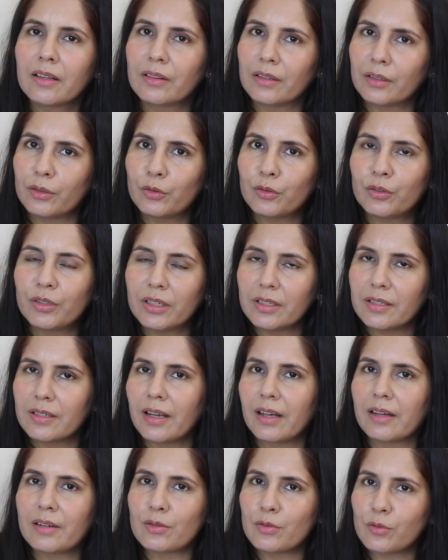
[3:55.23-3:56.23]
the Korean
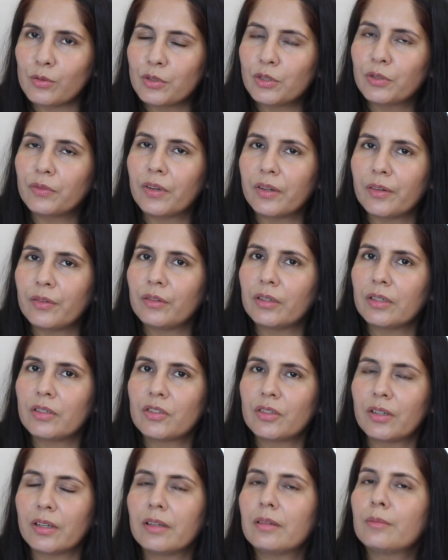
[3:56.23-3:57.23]
diet is also very
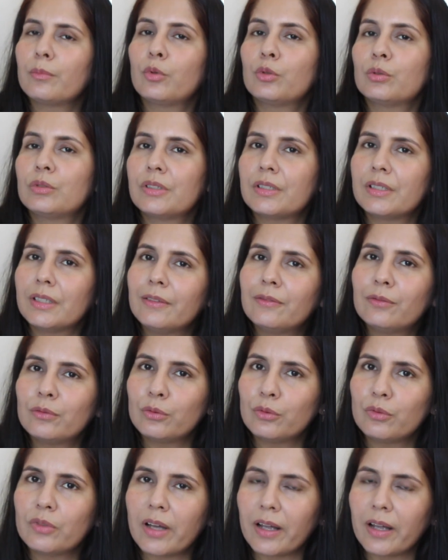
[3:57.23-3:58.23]
rich in both seafood